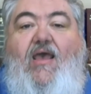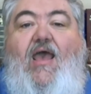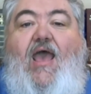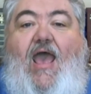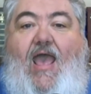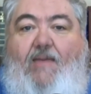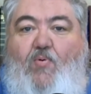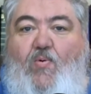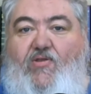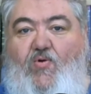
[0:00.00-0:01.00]
High
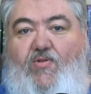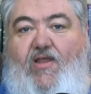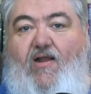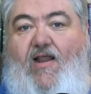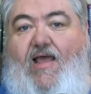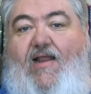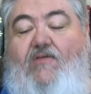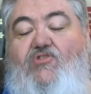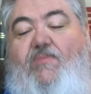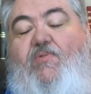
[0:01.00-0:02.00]
Point, North Carolina. Our
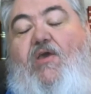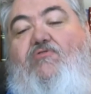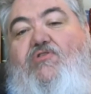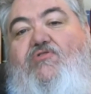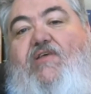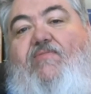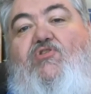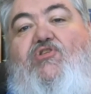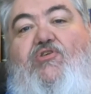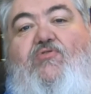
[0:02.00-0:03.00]
zip code
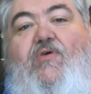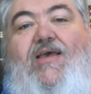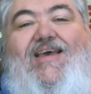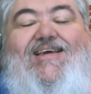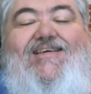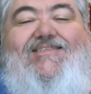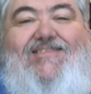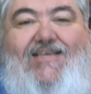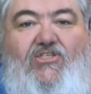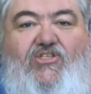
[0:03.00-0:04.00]

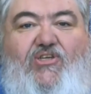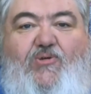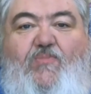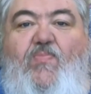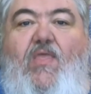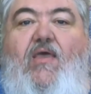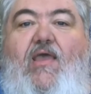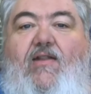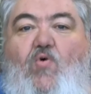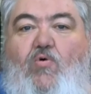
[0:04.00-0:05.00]
27262.
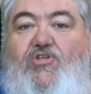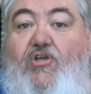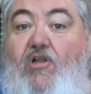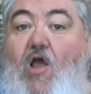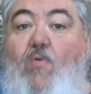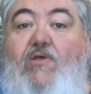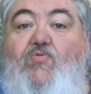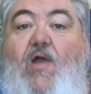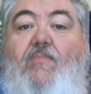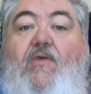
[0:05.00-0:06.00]
And, of course, you can always
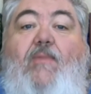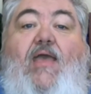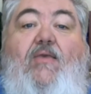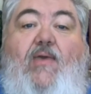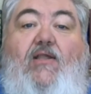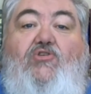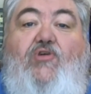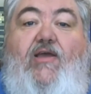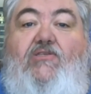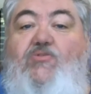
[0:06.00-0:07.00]
write me at my email
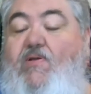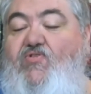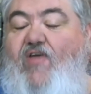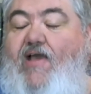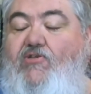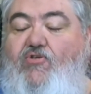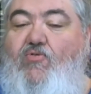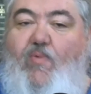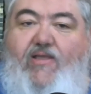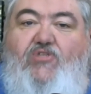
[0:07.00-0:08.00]
address. Much faster to
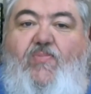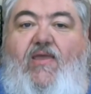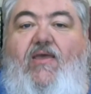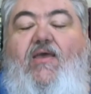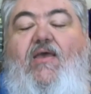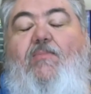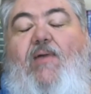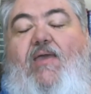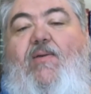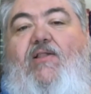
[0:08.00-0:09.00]
reach me. My
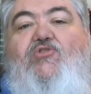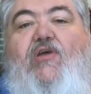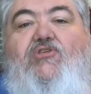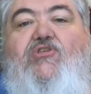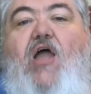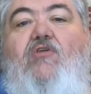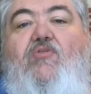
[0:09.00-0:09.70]
email address, Dr.